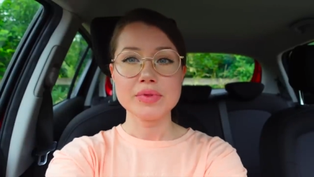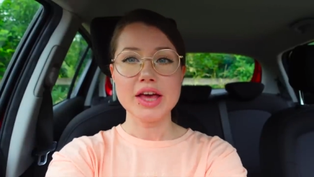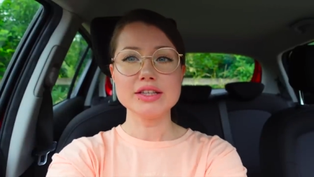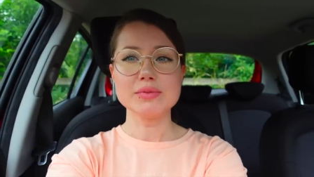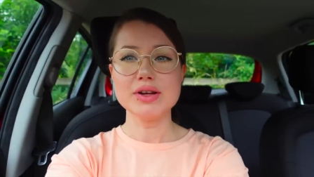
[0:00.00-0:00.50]

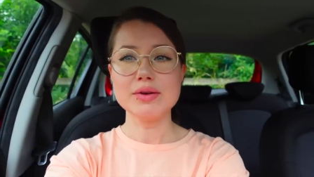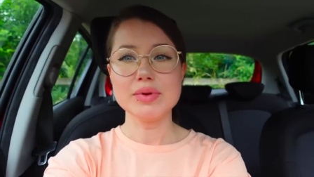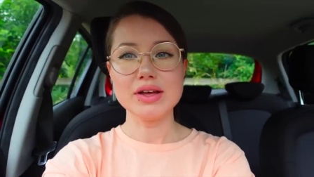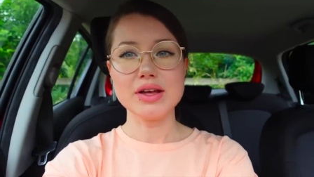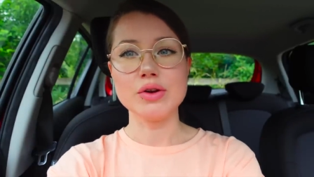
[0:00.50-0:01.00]
It's been a
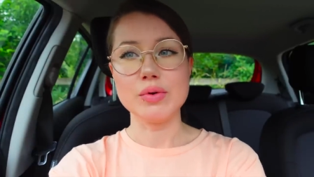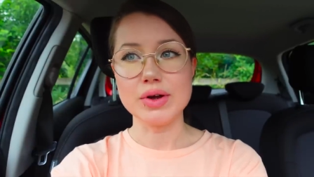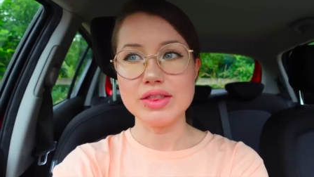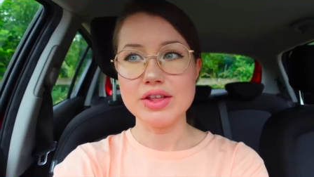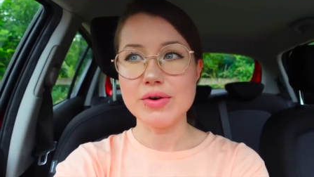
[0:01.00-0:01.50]
bit
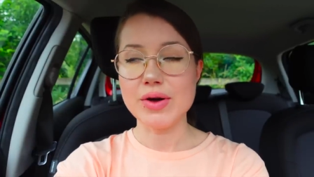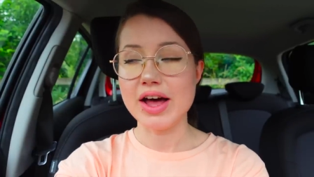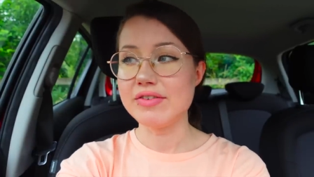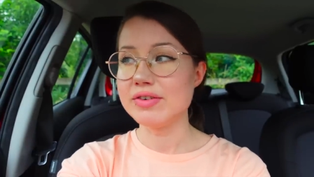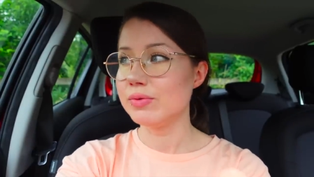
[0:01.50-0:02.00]
annoying though. I
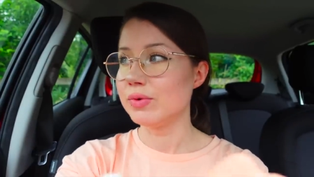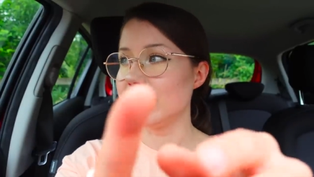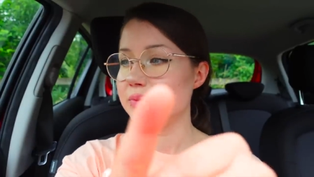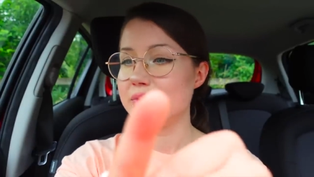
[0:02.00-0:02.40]
haven't really